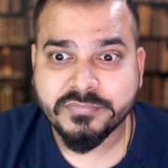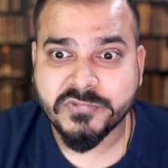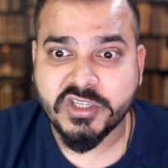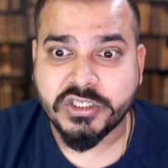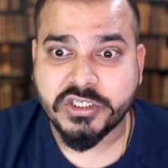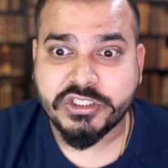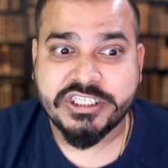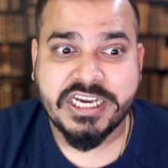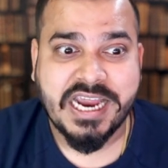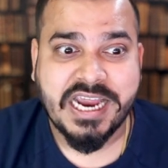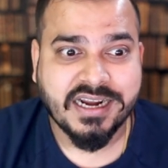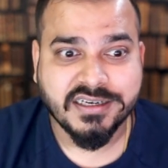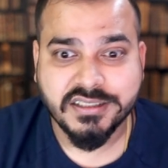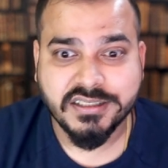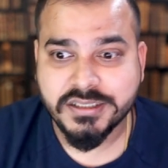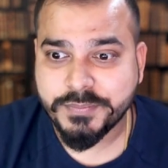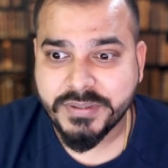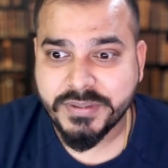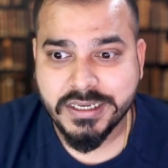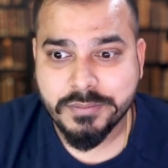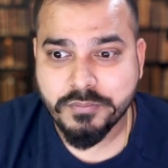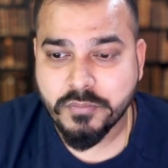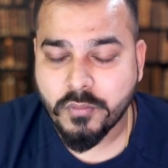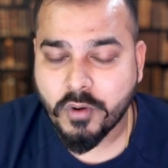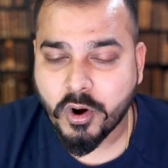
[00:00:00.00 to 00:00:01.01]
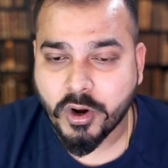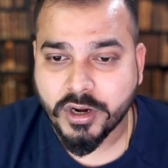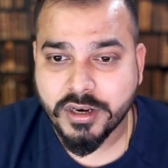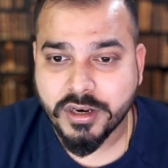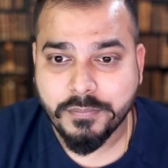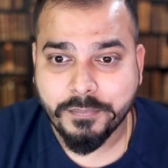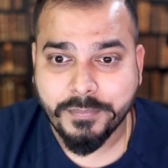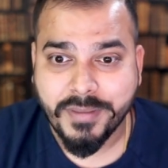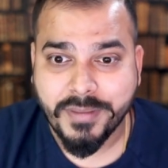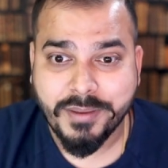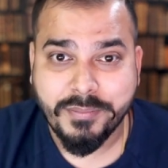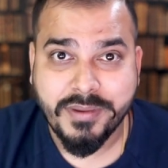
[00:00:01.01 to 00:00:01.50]
The ChatGPT
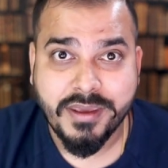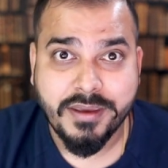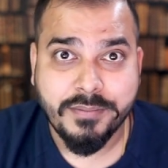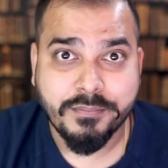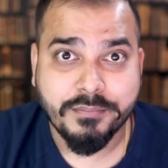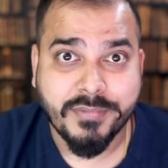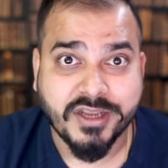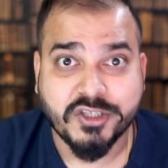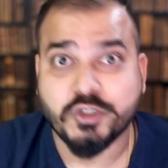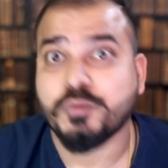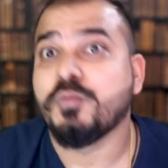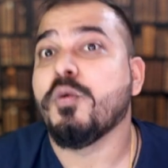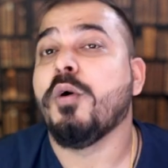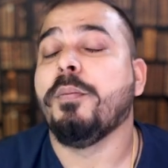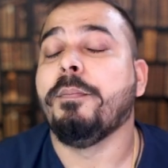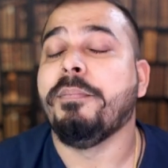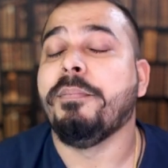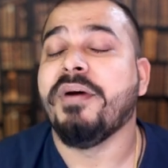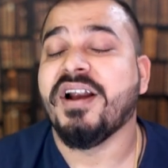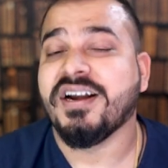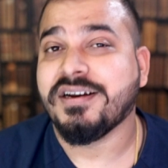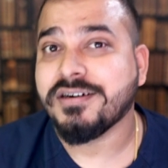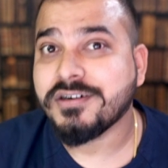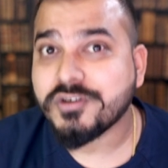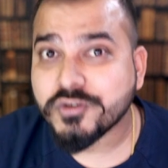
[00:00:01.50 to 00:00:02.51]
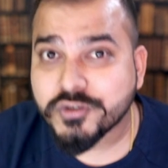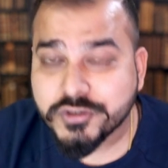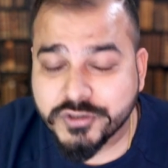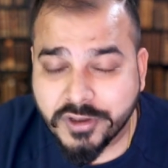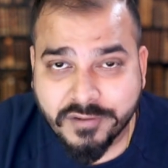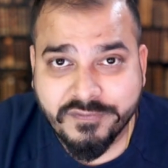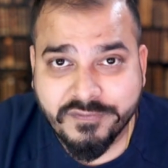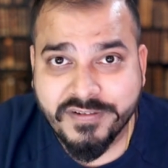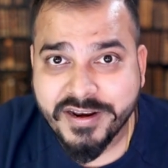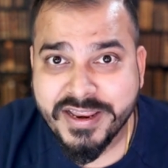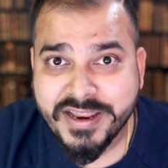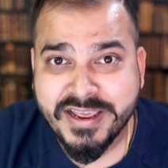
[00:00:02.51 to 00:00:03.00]
model may be much more better to
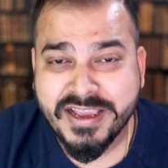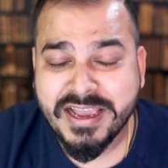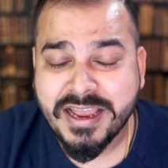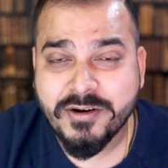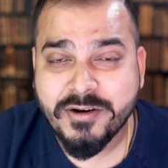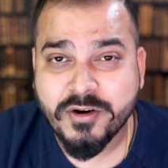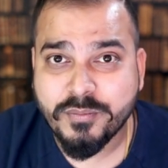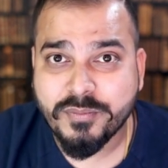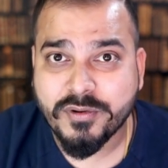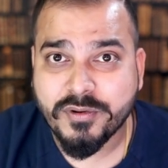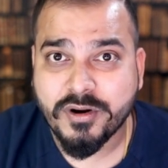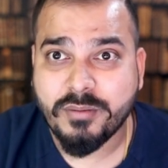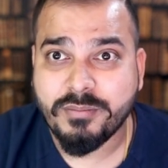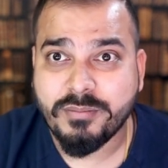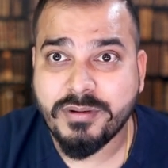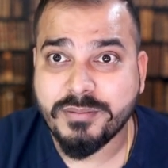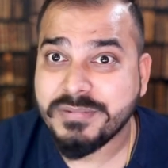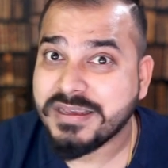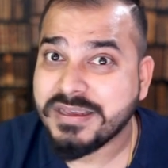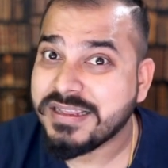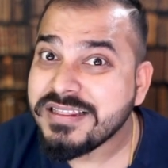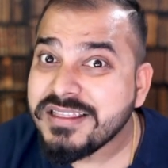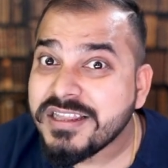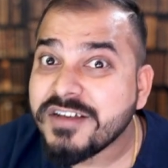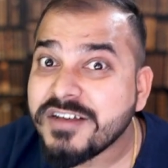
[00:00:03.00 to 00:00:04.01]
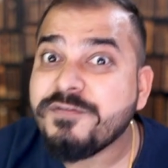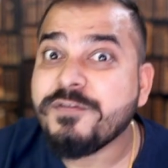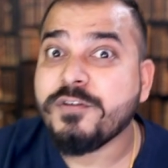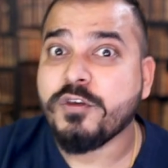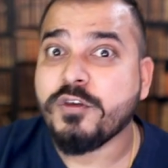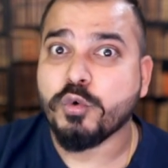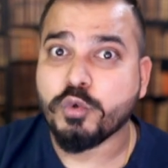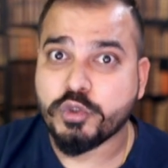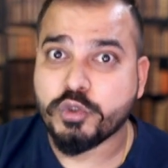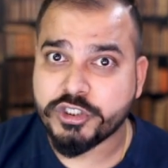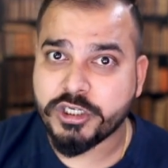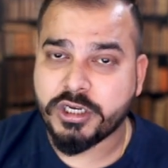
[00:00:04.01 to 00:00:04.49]
solve any kind of problem in the
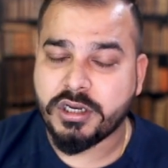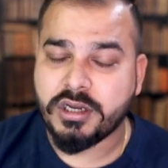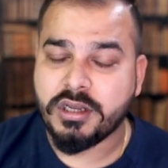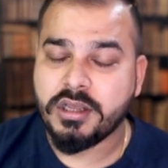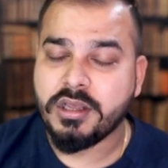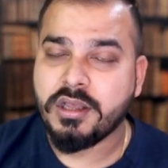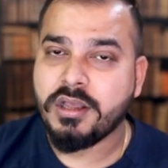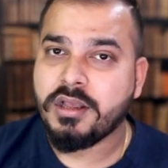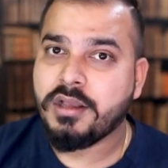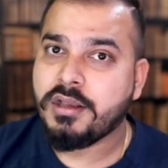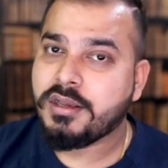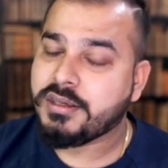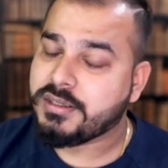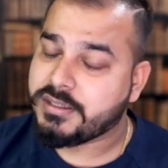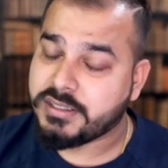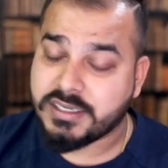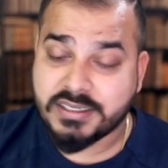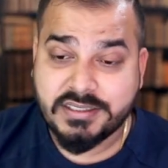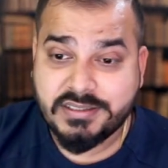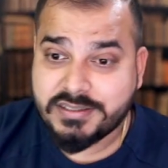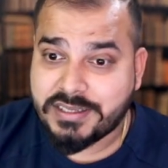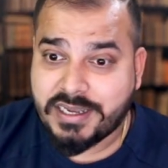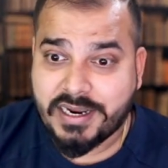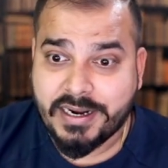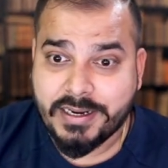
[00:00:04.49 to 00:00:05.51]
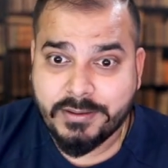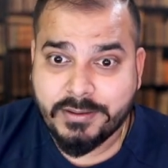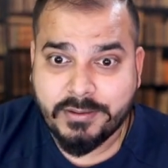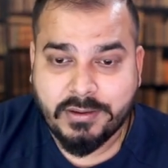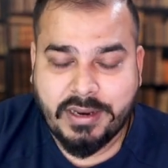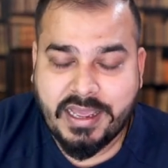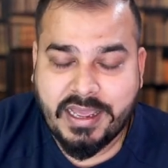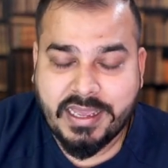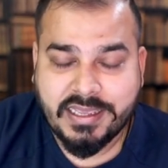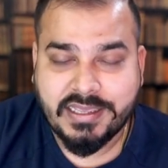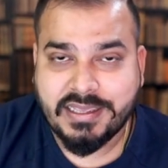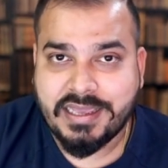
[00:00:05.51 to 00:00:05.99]
future yes
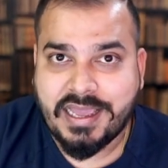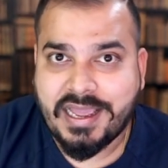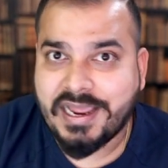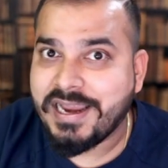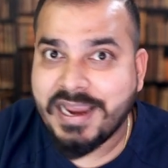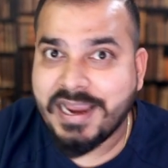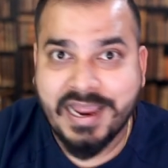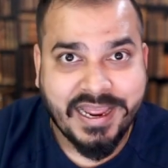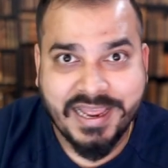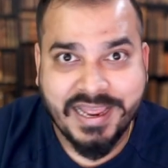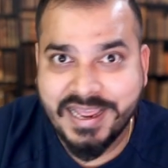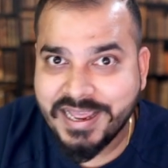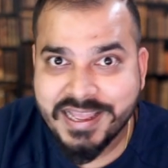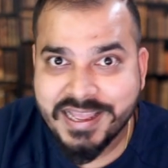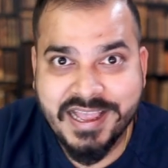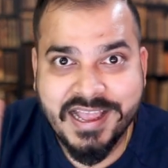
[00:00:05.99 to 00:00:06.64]
I, I,